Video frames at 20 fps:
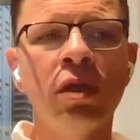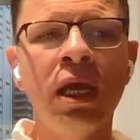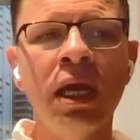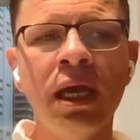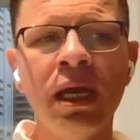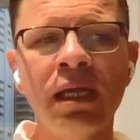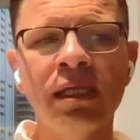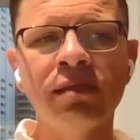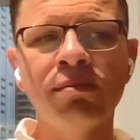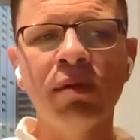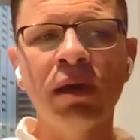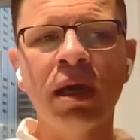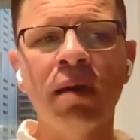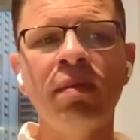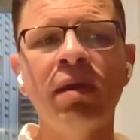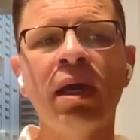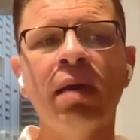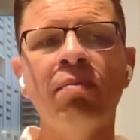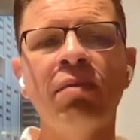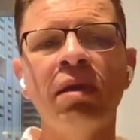Today, it's
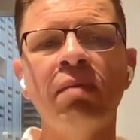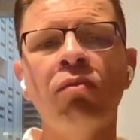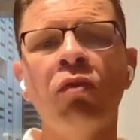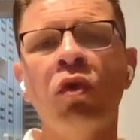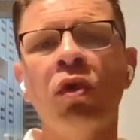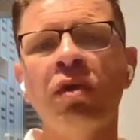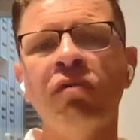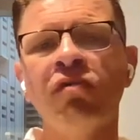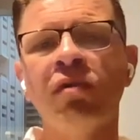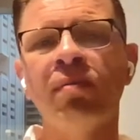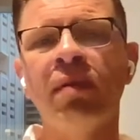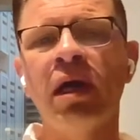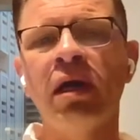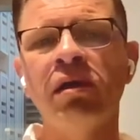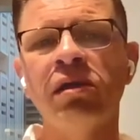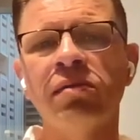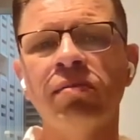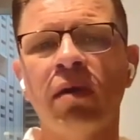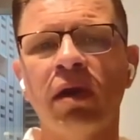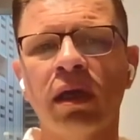becoming a bit more of a
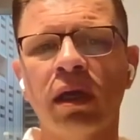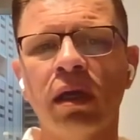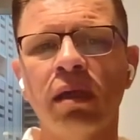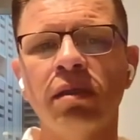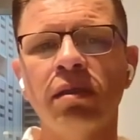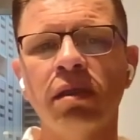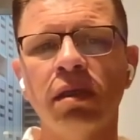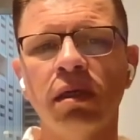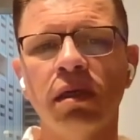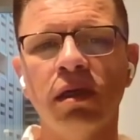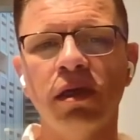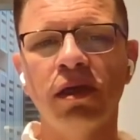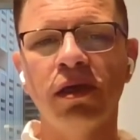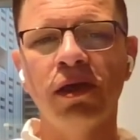buyer's market.